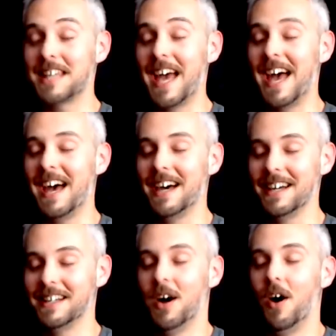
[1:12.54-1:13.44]
it air?
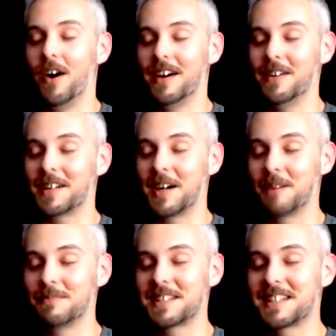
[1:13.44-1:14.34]
Oh, here it
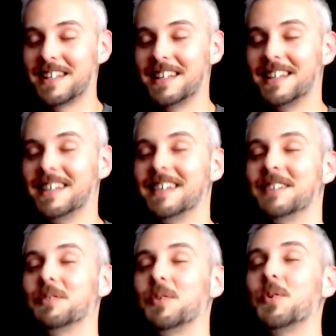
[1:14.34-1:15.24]
comes.
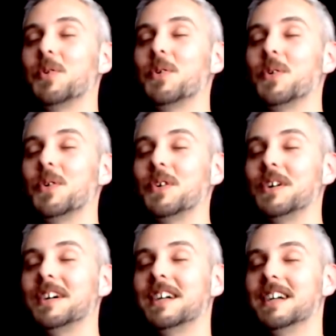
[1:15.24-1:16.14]
Oh,
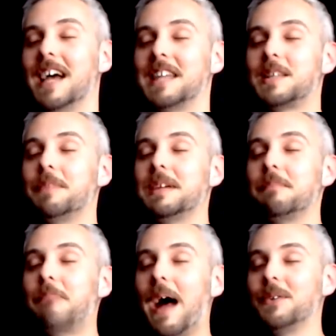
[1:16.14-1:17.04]
it's something
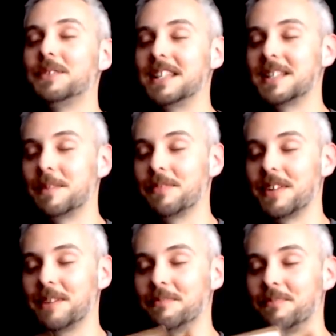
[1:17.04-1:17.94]
bound in
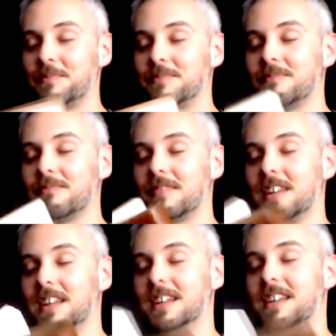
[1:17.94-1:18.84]
something.
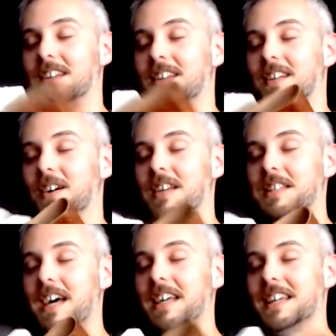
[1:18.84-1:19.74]
Is
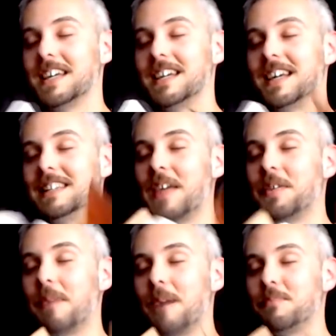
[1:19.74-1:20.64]
it a
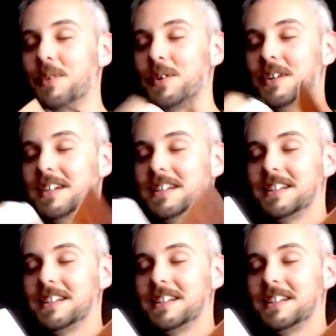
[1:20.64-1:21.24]
leather-bound book?